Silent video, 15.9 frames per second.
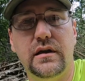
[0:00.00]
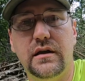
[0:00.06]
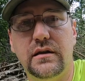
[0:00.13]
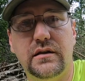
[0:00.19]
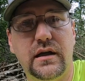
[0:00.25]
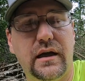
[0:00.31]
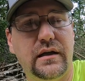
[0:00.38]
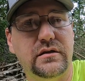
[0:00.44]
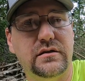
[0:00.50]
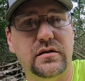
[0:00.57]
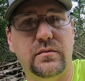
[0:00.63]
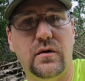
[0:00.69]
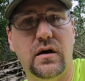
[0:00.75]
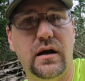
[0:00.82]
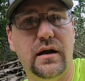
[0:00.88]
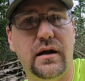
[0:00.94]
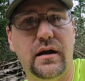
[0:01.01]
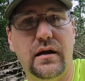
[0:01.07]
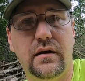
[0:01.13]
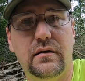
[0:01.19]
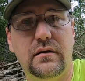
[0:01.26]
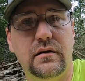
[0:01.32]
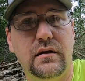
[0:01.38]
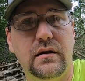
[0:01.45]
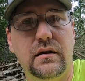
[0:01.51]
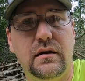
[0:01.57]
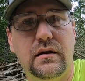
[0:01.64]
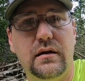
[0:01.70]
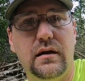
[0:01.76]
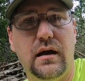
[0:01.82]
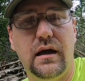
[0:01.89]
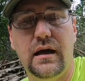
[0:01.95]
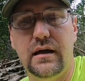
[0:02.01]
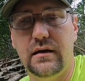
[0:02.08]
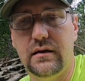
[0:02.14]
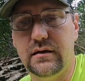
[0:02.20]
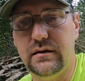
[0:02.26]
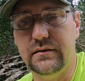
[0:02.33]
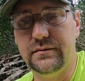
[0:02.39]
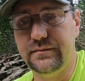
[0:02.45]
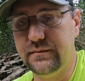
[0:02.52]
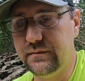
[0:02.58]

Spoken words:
It takes them right out, and